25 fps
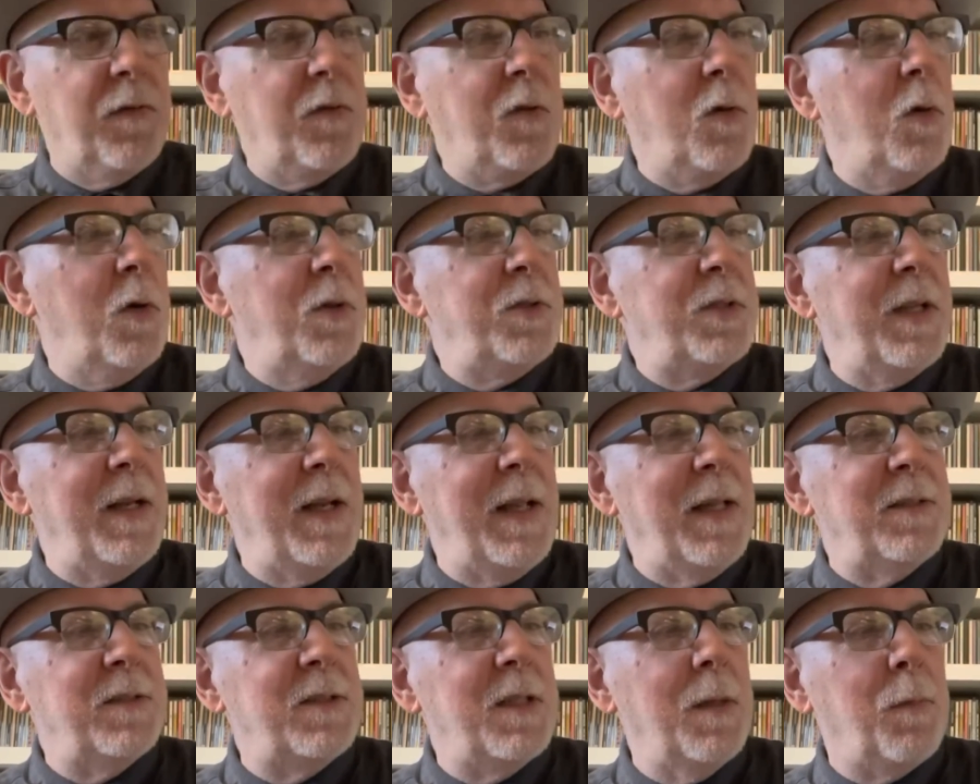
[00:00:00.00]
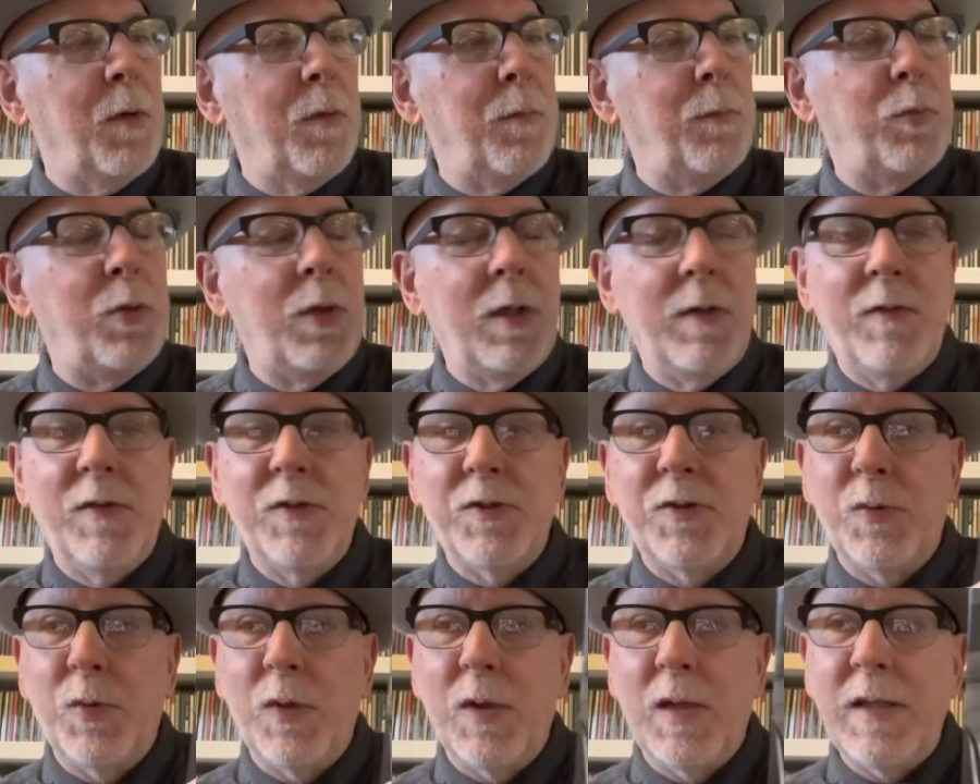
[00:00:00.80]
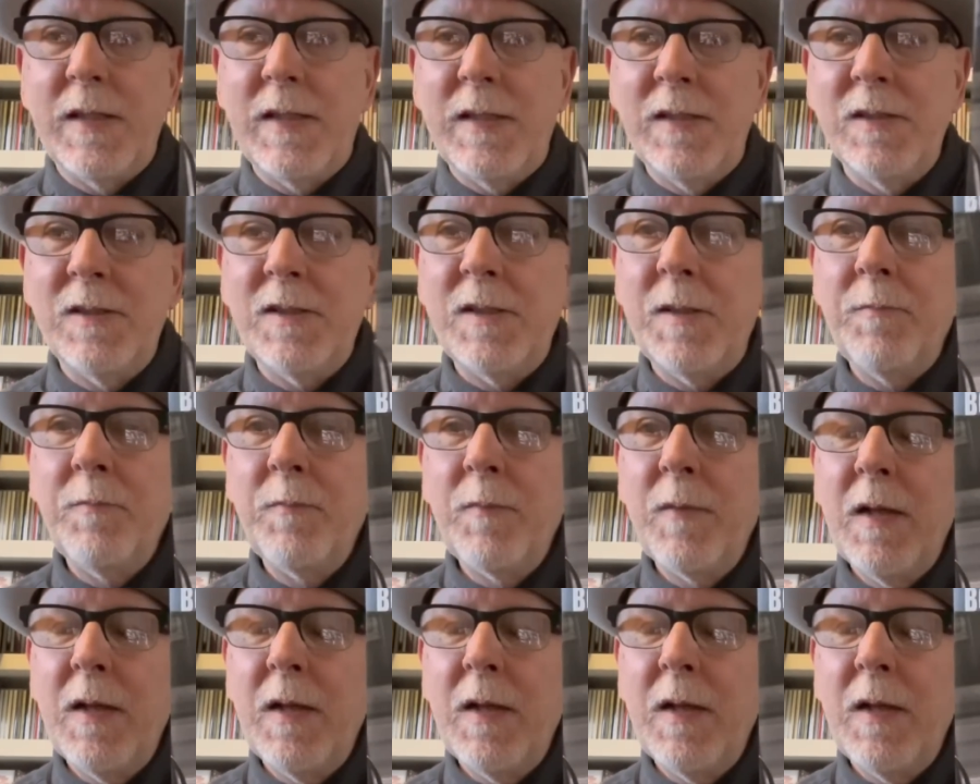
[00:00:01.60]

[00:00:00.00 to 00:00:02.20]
course, it ends up with previous released.